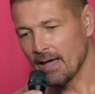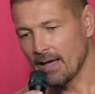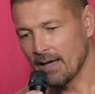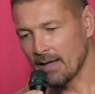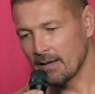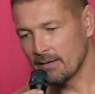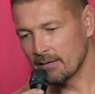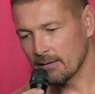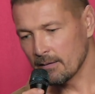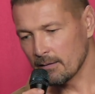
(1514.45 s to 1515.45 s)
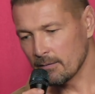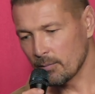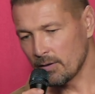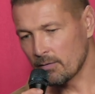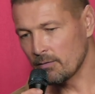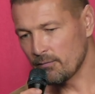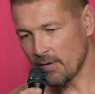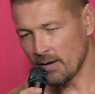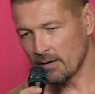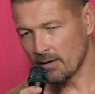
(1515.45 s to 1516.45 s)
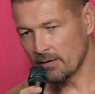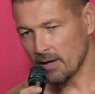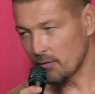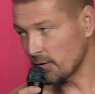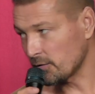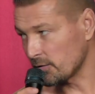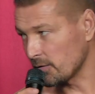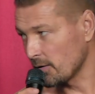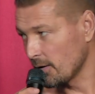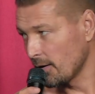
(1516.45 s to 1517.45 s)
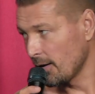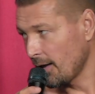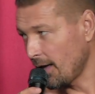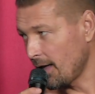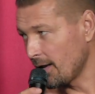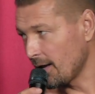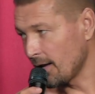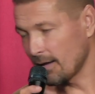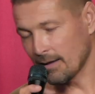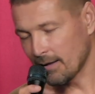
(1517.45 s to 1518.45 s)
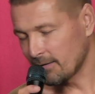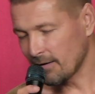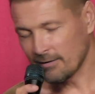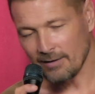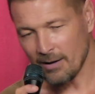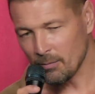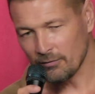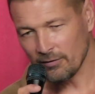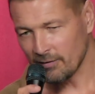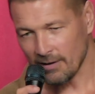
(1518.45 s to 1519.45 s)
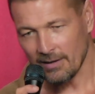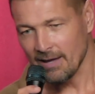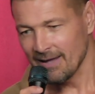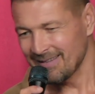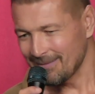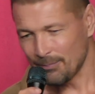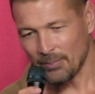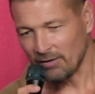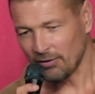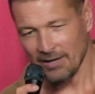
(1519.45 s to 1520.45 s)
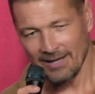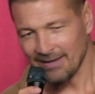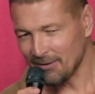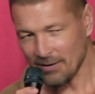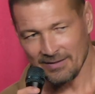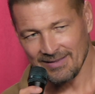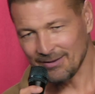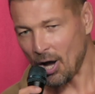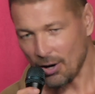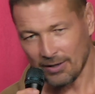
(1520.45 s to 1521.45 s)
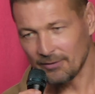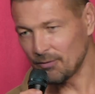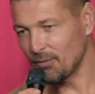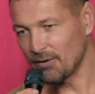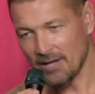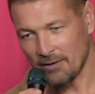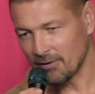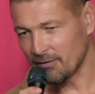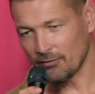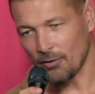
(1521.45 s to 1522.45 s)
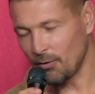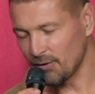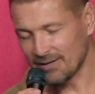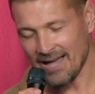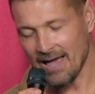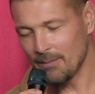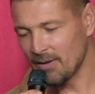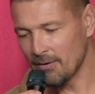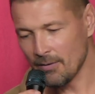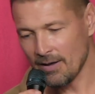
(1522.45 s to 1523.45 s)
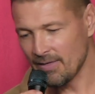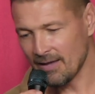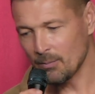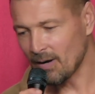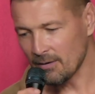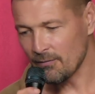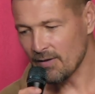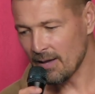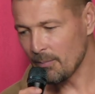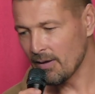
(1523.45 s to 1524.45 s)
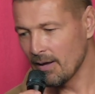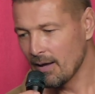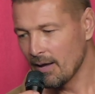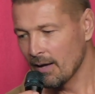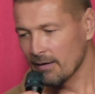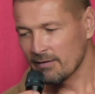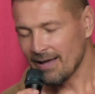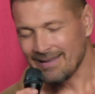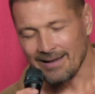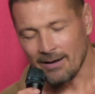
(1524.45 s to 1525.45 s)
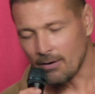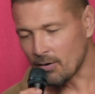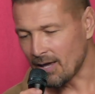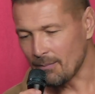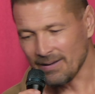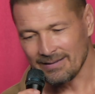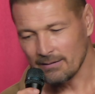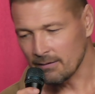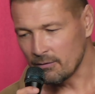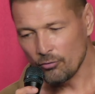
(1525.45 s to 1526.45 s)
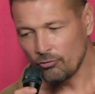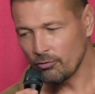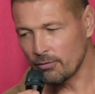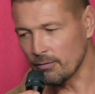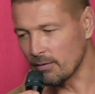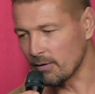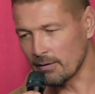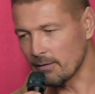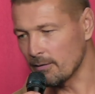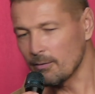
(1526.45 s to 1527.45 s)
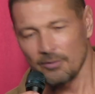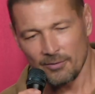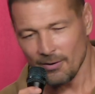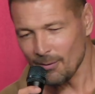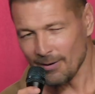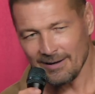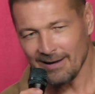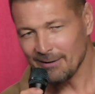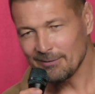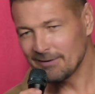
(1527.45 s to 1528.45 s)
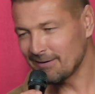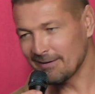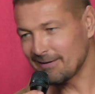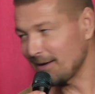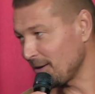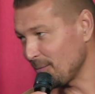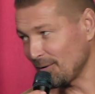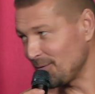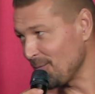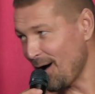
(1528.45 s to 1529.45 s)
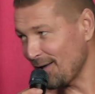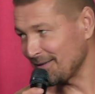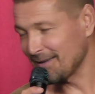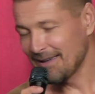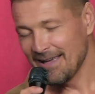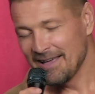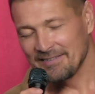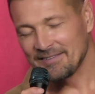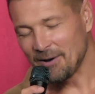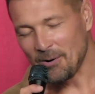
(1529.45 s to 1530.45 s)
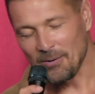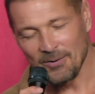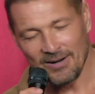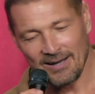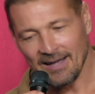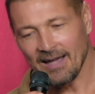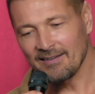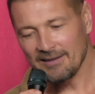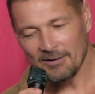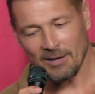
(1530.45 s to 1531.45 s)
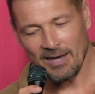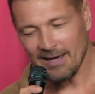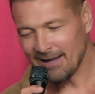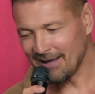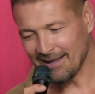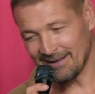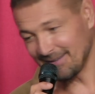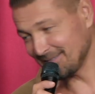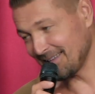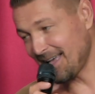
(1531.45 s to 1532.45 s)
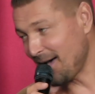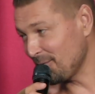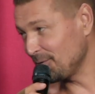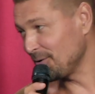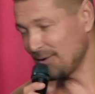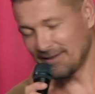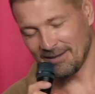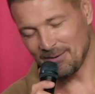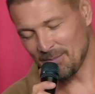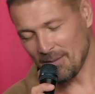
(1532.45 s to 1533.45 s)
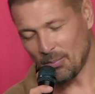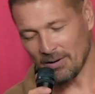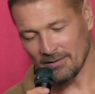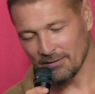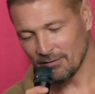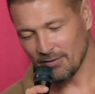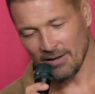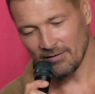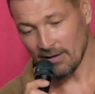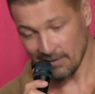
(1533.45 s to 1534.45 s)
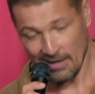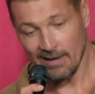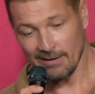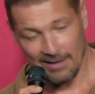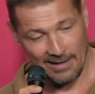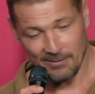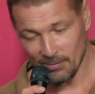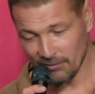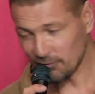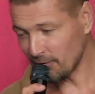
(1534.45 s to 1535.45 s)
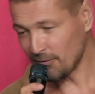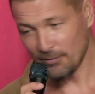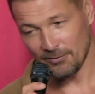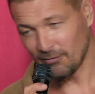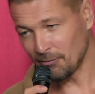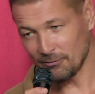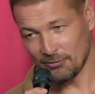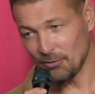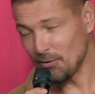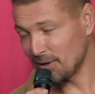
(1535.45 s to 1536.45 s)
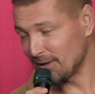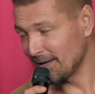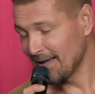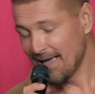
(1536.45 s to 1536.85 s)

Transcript: And uh, we couldn't find a director. And I, I, I was just like pitching it, you know, and talking to the directors all the time, you know. And then one of them said, "Okay, but you should do it. You know, you know uh, how just like what you want." So I said, "Okay, uh, yeah, I would do it." You know, my partners they said, "Yeah, yeah, we trust you, so do it."